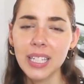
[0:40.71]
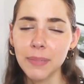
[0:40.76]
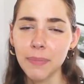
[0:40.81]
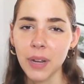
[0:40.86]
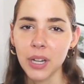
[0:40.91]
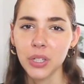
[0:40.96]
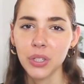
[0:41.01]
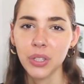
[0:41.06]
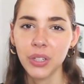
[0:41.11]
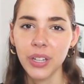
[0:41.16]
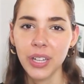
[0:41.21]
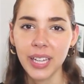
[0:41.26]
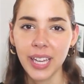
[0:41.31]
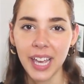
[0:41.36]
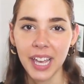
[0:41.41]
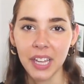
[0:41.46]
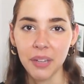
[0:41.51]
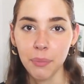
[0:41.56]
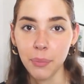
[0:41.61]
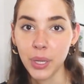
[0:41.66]
especially
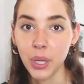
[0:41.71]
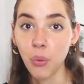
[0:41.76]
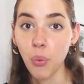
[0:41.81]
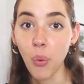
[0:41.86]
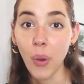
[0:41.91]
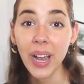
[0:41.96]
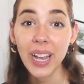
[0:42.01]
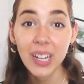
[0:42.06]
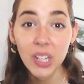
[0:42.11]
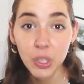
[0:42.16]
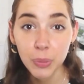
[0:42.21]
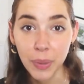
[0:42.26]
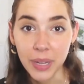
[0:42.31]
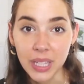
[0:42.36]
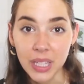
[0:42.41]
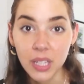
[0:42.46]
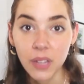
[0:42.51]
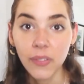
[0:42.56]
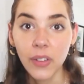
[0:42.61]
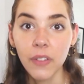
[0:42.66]
can be quite
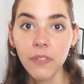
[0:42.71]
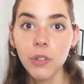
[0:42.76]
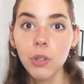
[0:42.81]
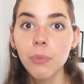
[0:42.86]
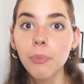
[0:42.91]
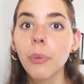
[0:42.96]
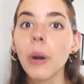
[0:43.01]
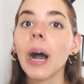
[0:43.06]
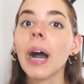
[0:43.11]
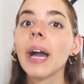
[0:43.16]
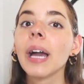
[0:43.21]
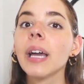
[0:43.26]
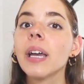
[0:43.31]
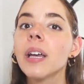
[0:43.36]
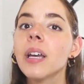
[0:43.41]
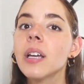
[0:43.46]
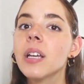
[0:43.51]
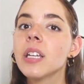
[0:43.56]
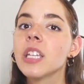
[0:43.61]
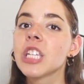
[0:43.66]
expensive if you buy
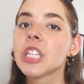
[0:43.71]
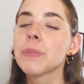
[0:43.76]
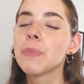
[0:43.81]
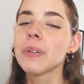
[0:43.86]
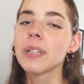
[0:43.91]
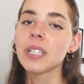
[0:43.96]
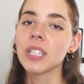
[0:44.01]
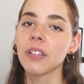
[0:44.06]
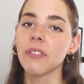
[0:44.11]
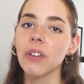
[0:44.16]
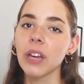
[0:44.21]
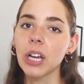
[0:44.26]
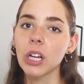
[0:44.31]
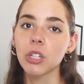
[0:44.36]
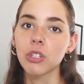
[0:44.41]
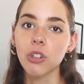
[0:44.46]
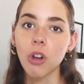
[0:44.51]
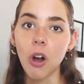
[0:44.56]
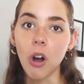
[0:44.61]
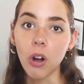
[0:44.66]

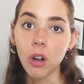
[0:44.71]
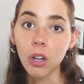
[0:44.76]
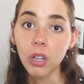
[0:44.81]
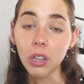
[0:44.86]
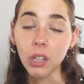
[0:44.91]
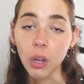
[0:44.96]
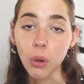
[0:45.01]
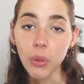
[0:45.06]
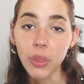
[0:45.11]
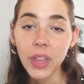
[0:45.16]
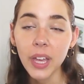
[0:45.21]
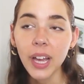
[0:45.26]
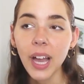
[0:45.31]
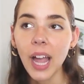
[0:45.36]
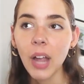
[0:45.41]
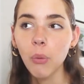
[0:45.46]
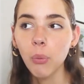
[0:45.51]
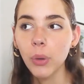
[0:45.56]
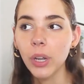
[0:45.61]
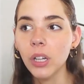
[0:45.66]
specific tall clothing.
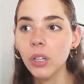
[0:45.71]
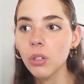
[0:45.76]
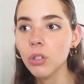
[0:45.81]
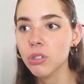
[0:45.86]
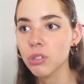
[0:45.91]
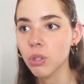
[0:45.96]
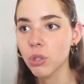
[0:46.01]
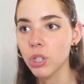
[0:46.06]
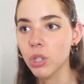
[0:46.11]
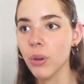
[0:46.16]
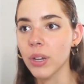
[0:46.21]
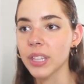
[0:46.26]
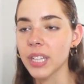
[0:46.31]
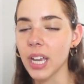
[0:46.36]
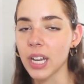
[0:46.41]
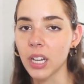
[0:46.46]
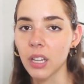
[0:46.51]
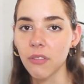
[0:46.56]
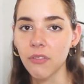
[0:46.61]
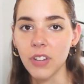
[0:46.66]
I will show you at
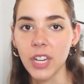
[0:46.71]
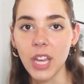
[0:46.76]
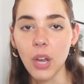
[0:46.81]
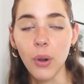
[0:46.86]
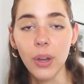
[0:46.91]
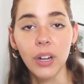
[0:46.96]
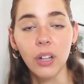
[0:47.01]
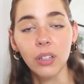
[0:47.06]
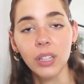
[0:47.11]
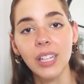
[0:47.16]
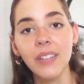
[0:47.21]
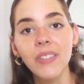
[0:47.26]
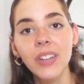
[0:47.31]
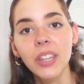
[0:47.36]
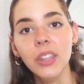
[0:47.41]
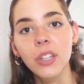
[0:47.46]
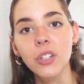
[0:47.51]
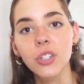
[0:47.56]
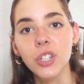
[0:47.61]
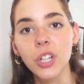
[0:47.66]
the end of the video, and I'll leave
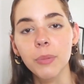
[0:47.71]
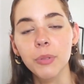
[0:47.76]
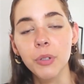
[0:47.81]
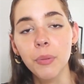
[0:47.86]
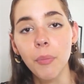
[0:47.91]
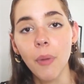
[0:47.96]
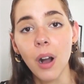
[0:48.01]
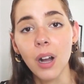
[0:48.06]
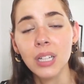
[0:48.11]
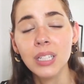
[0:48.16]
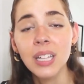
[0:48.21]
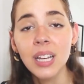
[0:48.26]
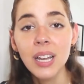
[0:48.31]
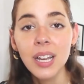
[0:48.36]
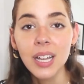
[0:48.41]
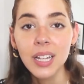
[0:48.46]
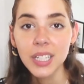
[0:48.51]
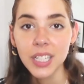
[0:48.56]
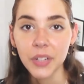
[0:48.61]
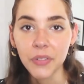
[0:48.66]
it in the description box,
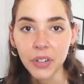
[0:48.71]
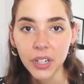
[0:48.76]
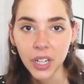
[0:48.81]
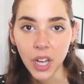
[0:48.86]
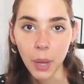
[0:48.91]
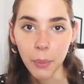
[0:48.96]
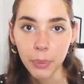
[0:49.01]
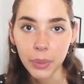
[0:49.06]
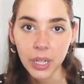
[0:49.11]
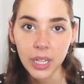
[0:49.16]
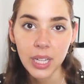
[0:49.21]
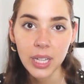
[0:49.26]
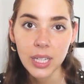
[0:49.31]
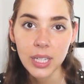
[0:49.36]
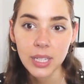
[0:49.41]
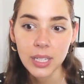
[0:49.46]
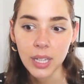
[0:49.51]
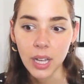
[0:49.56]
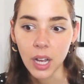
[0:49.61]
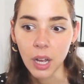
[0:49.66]
different
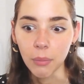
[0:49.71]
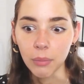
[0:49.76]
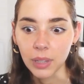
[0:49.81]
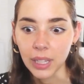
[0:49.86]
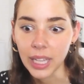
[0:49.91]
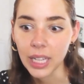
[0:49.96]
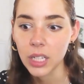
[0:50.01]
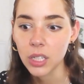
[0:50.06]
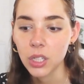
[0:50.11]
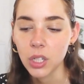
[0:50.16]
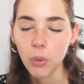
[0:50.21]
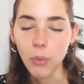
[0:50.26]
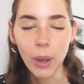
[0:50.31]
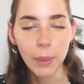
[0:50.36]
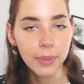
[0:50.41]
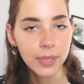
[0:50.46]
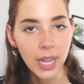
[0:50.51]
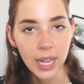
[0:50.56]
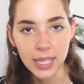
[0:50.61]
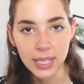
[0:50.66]
companies, links to
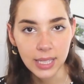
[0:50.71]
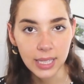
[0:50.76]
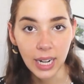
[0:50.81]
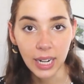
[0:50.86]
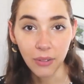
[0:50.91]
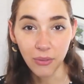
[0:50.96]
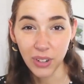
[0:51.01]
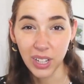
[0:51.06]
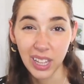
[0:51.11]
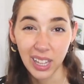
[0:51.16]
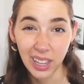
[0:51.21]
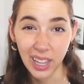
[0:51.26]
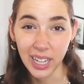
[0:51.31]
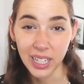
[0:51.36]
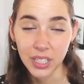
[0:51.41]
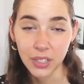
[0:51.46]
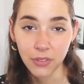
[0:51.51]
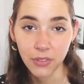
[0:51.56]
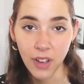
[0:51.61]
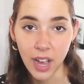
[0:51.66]
websites that I really
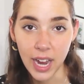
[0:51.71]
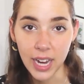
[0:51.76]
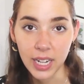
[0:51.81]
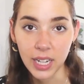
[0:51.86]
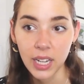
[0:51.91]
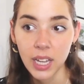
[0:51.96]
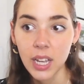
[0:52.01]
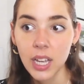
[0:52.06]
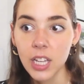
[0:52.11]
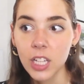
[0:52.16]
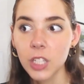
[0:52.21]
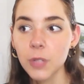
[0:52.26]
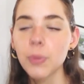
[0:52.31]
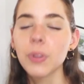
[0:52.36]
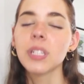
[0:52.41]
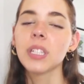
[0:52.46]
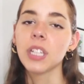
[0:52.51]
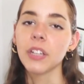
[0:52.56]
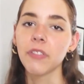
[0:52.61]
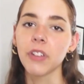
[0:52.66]
like to find
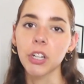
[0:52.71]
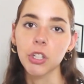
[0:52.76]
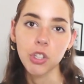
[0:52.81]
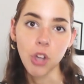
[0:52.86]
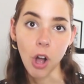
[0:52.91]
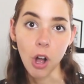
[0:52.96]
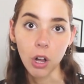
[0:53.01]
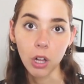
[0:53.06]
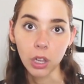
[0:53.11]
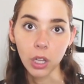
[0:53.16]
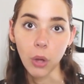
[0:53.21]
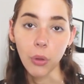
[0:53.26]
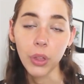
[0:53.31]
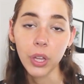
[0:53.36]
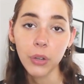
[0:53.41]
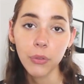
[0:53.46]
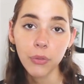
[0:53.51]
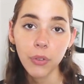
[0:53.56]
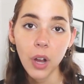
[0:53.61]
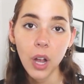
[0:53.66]
specific tall
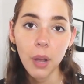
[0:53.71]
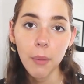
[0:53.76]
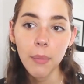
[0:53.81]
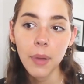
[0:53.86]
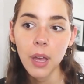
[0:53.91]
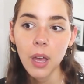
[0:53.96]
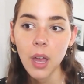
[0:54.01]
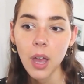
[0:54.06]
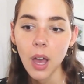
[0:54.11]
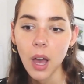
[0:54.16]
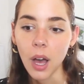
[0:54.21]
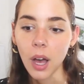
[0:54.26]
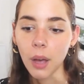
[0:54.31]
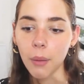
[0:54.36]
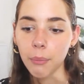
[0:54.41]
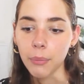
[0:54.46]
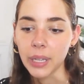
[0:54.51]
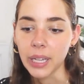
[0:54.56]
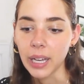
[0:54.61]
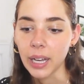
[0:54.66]
clothing from,
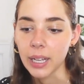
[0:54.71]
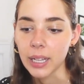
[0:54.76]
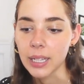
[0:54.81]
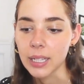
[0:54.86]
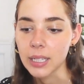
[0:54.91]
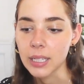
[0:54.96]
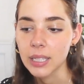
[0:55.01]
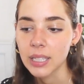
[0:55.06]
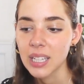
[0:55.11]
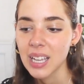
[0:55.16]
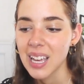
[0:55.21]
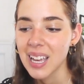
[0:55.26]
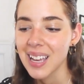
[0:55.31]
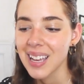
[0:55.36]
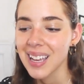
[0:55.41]
because